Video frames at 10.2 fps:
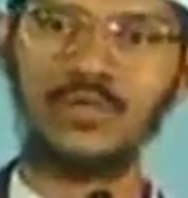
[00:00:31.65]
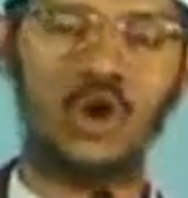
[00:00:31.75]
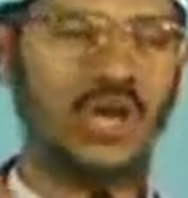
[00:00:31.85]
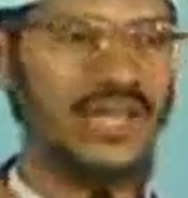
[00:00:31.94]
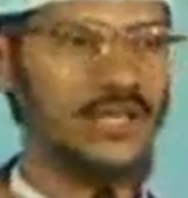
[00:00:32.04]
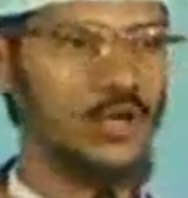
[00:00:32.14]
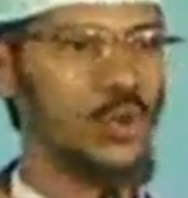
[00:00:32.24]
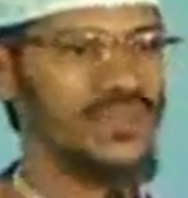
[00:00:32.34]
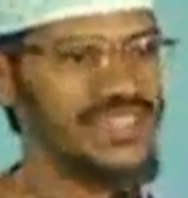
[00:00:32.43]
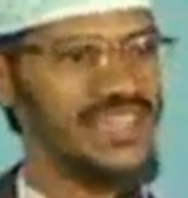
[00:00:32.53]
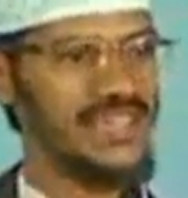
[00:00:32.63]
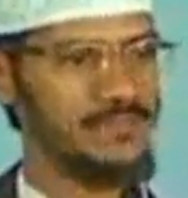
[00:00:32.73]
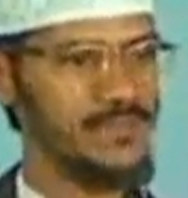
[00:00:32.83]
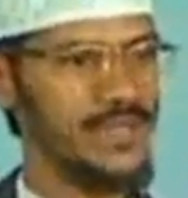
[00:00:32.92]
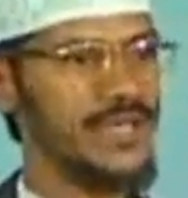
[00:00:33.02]
coiling over the
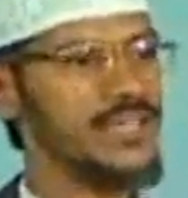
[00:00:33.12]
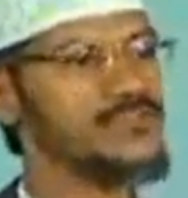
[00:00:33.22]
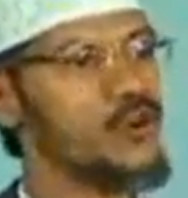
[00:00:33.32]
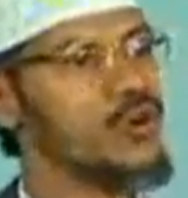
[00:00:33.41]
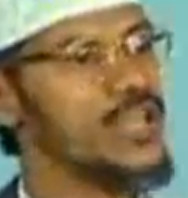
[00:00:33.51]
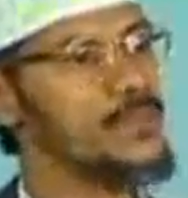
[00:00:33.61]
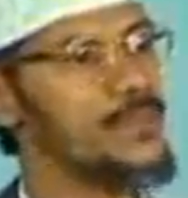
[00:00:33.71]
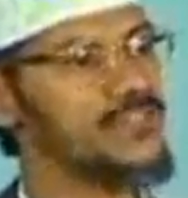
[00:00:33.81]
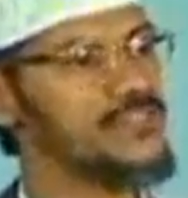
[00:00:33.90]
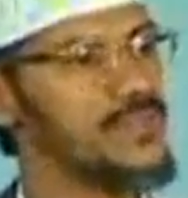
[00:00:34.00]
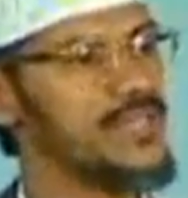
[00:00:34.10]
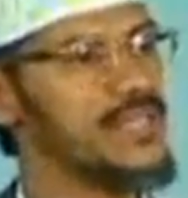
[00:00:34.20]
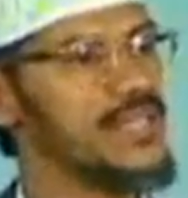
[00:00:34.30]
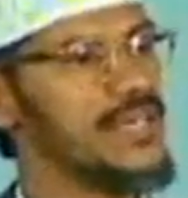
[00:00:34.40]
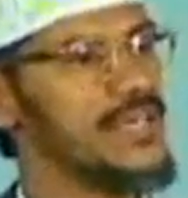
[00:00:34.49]
day is only
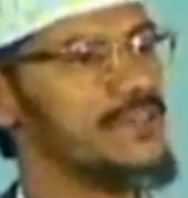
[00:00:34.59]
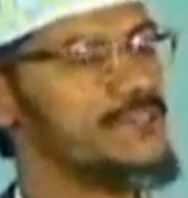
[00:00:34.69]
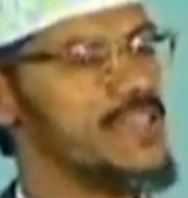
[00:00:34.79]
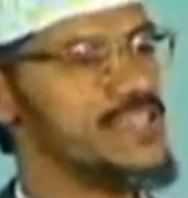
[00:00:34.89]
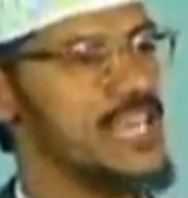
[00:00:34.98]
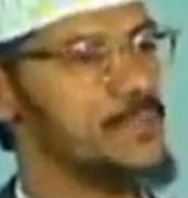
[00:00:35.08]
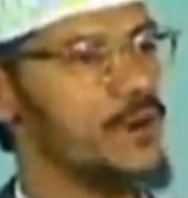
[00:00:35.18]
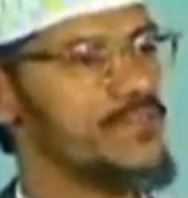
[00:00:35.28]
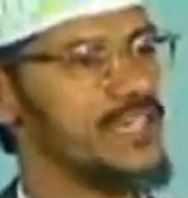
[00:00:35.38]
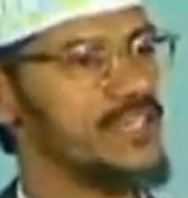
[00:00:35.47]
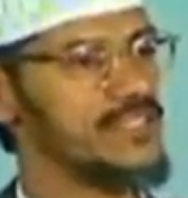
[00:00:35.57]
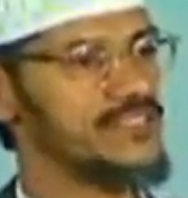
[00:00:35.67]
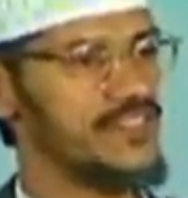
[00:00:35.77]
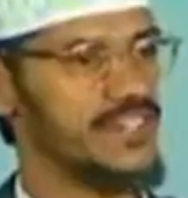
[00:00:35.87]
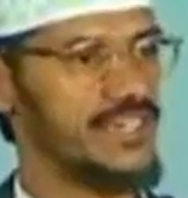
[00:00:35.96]
possible if the shape of the earth
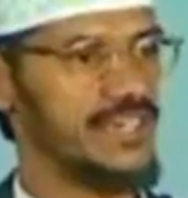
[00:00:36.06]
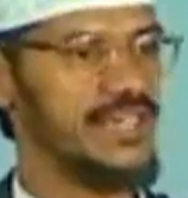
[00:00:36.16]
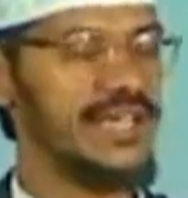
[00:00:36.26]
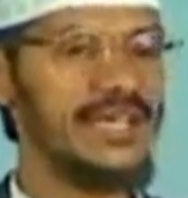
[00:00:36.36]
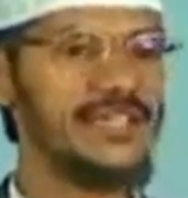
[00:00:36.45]
is spherical.